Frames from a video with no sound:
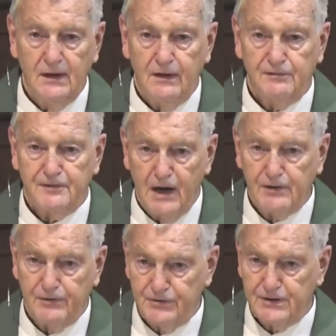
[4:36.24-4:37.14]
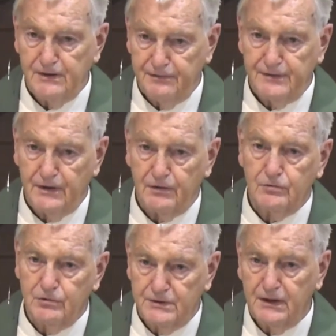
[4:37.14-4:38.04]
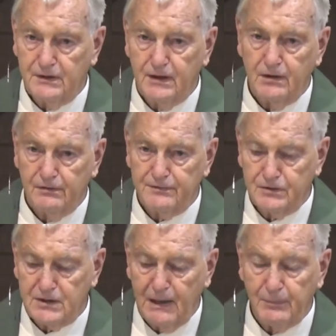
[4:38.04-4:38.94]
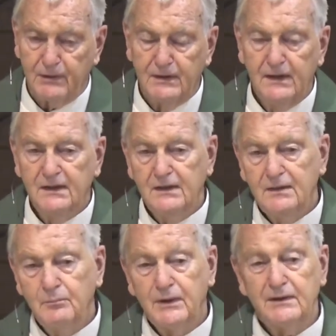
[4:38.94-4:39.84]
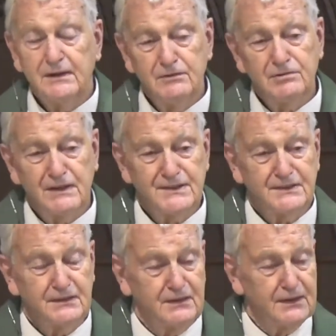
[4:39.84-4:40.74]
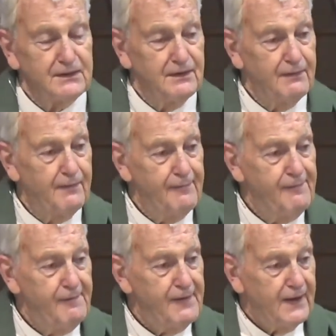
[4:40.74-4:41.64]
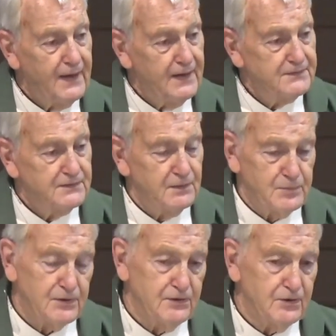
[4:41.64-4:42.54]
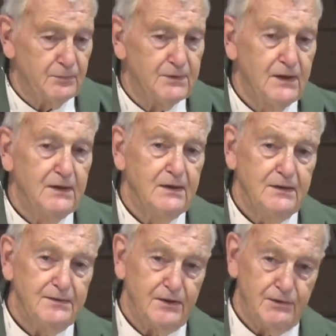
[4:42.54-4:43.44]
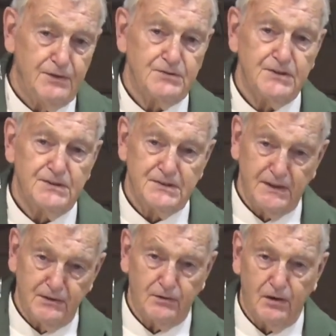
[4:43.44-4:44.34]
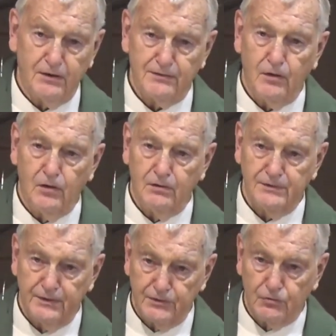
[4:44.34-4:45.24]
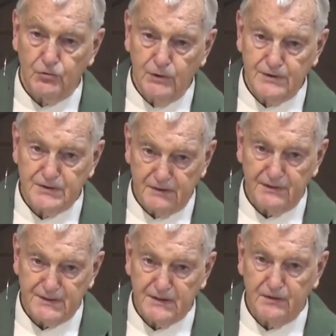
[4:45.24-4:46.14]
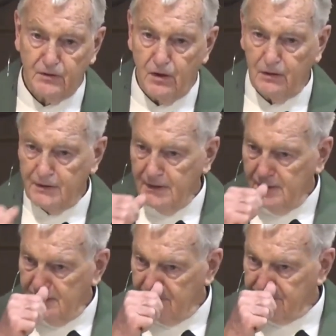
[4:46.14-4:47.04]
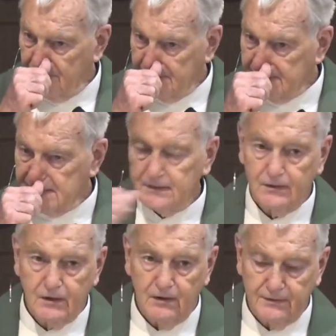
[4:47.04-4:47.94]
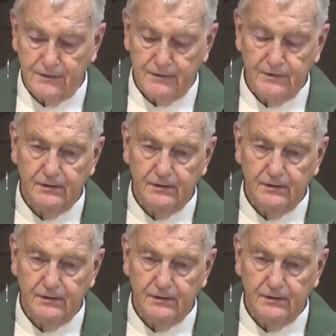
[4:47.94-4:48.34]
friars live there who take care of the chapel. But interestingly, at Capernaum, there is a synagogue, all the ruins of a synagogue. It's not the synagogue that